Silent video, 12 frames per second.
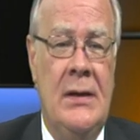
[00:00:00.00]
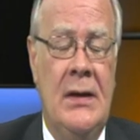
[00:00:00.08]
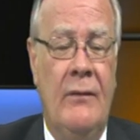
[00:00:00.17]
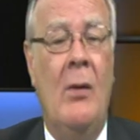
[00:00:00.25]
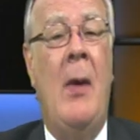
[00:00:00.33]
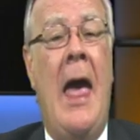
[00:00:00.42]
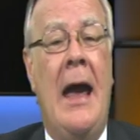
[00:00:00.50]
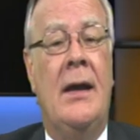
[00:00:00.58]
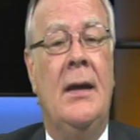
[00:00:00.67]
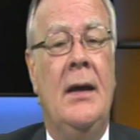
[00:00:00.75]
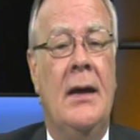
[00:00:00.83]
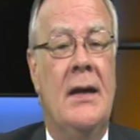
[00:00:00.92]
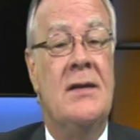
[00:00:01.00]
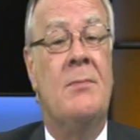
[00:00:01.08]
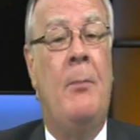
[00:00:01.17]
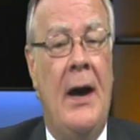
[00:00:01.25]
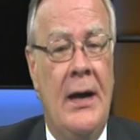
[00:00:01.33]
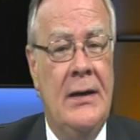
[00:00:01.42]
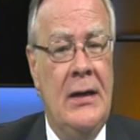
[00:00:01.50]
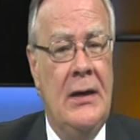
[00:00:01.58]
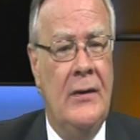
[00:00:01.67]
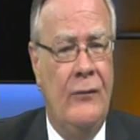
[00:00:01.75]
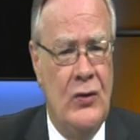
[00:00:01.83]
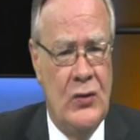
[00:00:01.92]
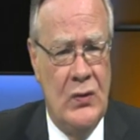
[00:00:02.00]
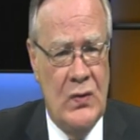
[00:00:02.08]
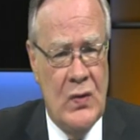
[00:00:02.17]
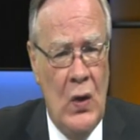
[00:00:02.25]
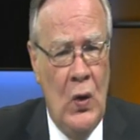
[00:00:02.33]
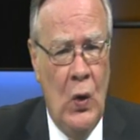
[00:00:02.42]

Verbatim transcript: from acting as party officials